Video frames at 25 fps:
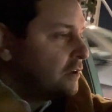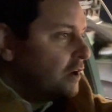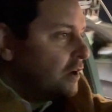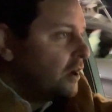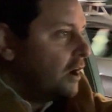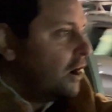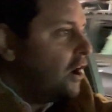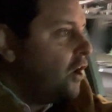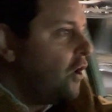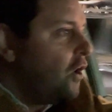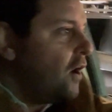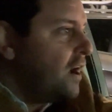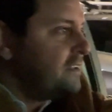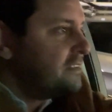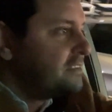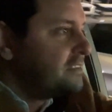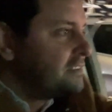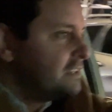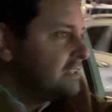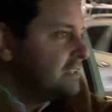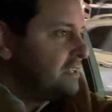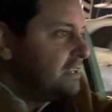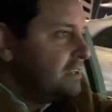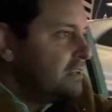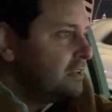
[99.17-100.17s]
Oh, I
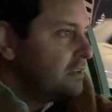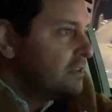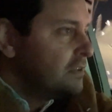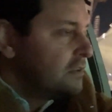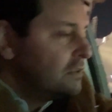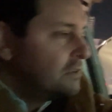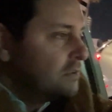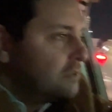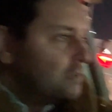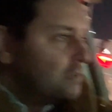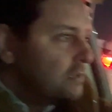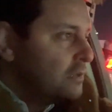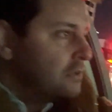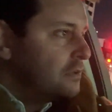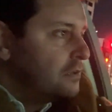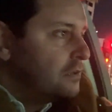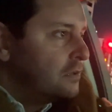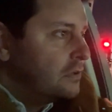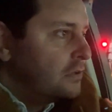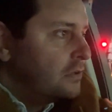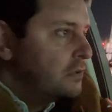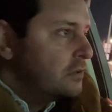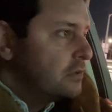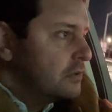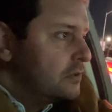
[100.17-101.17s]
see.
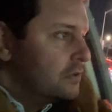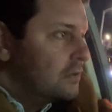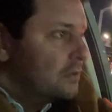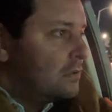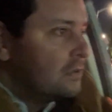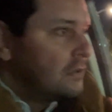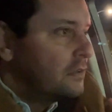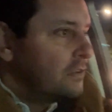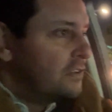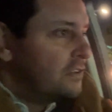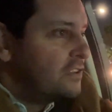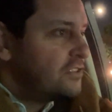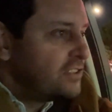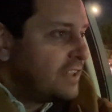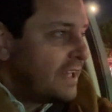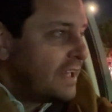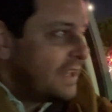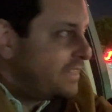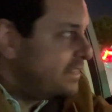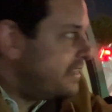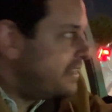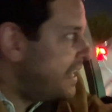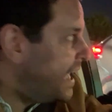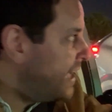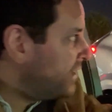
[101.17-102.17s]
It's like
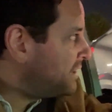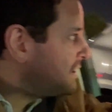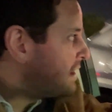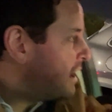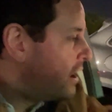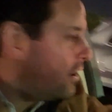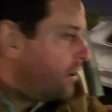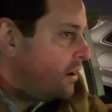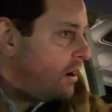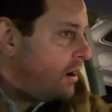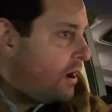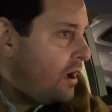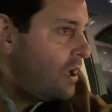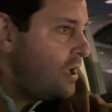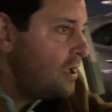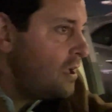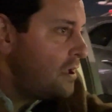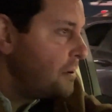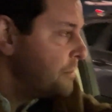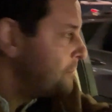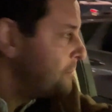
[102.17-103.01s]
that now, huh?